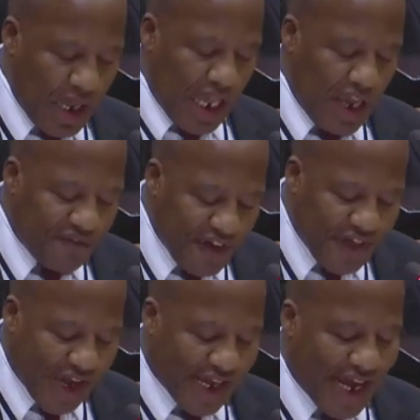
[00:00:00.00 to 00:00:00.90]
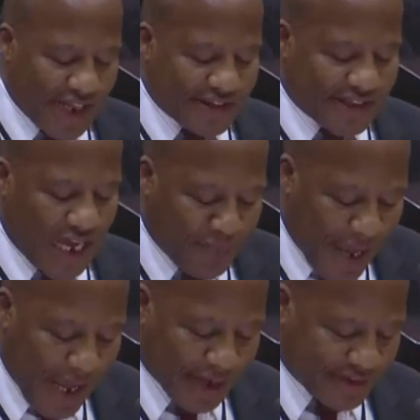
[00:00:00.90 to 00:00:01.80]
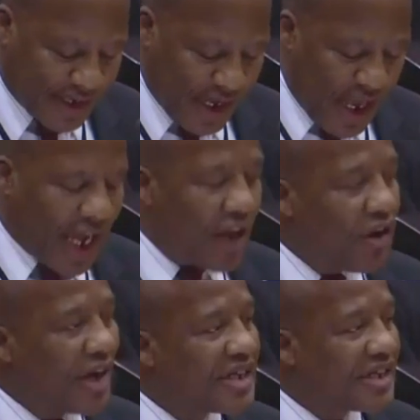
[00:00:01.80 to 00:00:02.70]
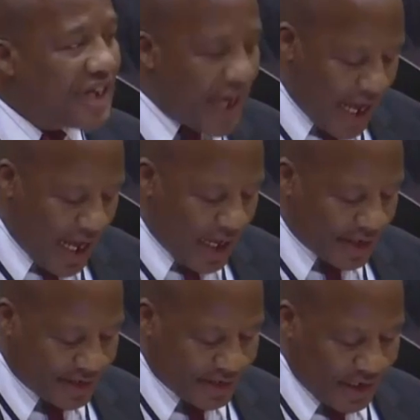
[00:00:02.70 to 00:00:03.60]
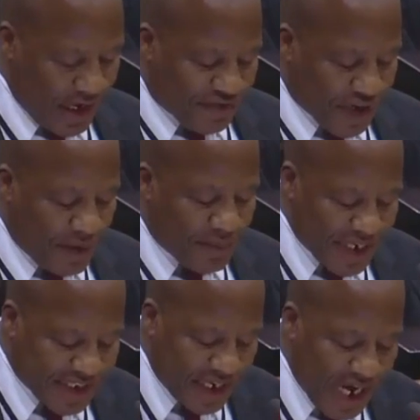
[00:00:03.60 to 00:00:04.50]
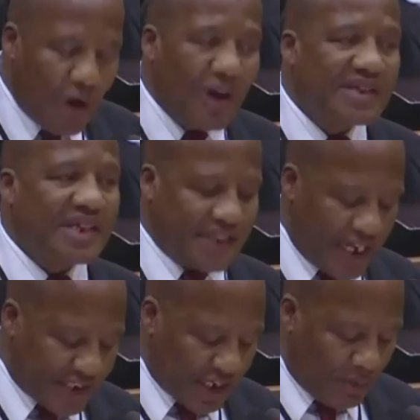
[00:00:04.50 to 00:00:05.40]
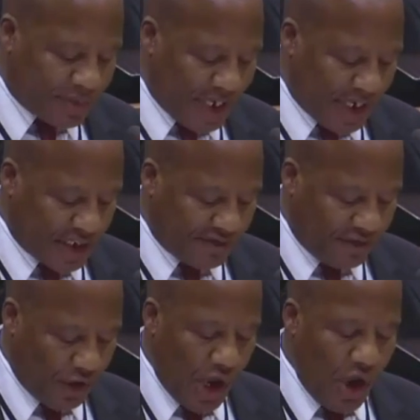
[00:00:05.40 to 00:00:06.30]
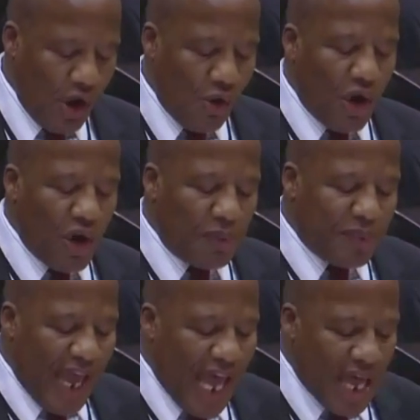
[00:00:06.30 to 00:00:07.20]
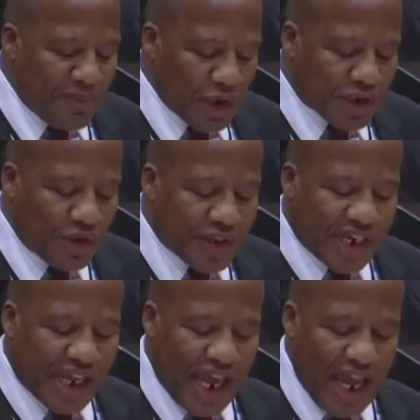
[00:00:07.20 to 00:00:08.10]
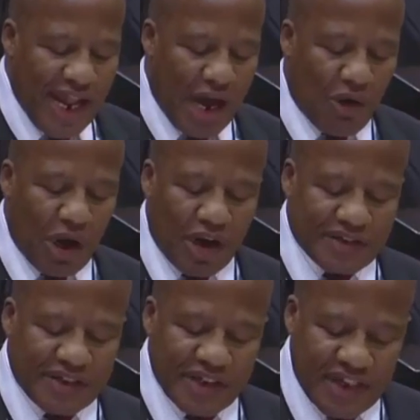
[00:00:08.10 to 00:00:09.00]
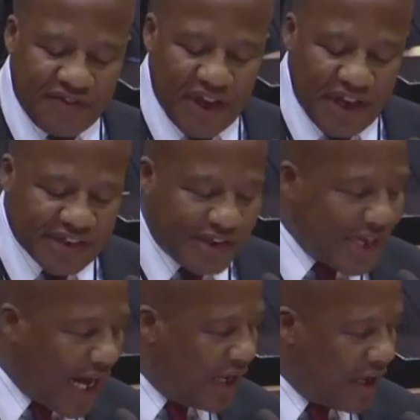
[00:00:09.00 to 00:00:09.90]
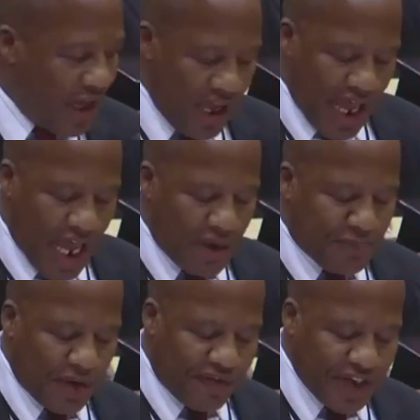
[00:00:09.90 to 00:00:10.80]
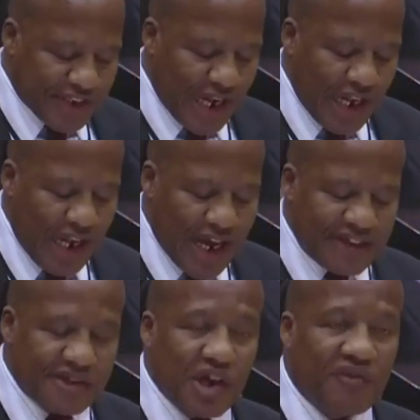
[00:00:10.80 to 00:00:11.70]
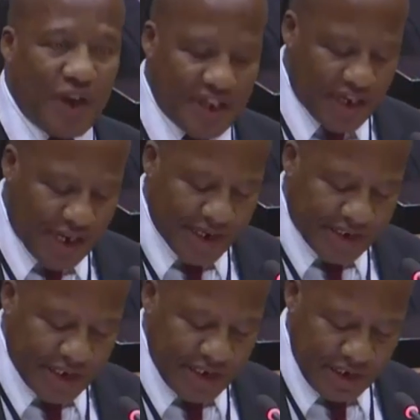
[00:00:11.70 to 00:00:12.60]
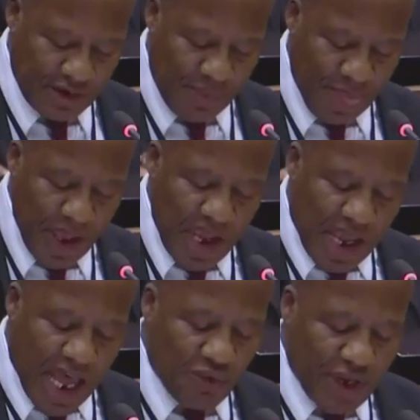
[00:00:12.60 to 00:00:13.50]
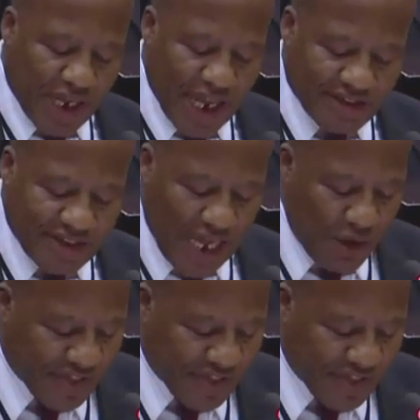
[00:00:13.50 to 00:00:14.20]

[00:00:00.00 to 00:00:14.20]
Even the current setbacks cannot deter us from reaching our strategic objective. We will be able to regain our losses in the national and provincial elections of 2019, and we can say